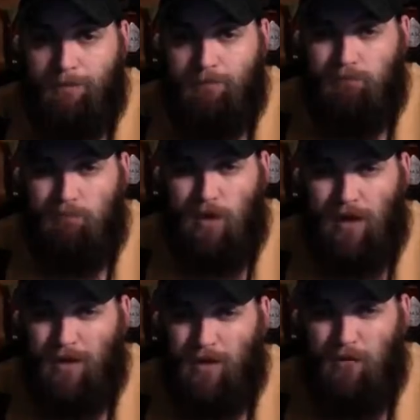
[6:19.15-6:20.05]
Not
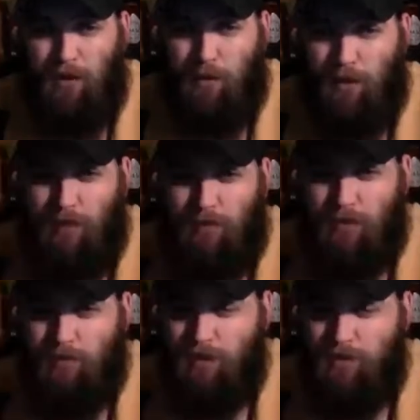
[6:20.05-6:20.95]
going to go very big with the
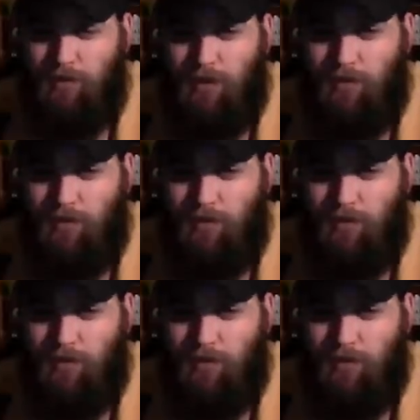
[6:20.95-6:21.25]
smeltery.